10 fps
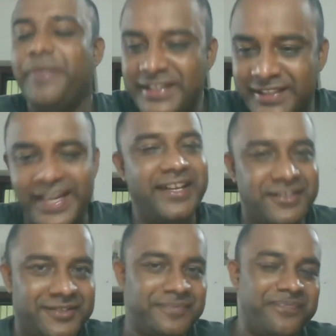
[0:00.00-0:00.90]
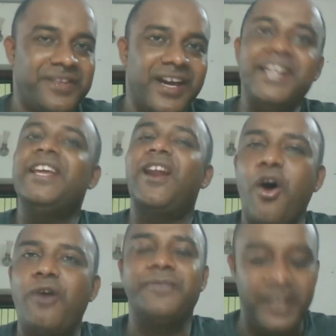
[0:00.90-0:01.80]
state, an era
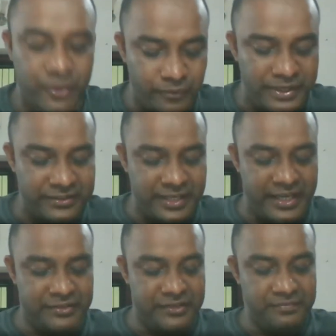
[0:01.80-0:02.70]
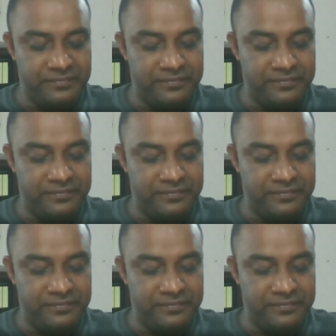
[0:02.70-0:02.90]
of Nehruvian state.